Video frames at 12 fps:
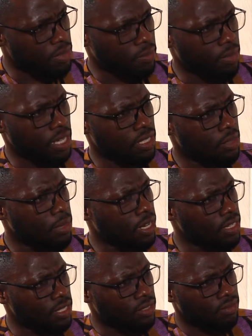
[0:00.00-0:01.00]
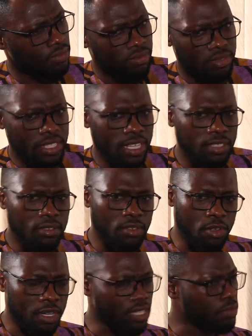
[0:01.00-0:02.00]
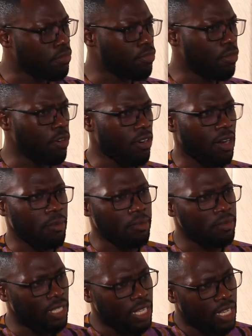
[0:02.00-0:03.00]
in March about a certain training program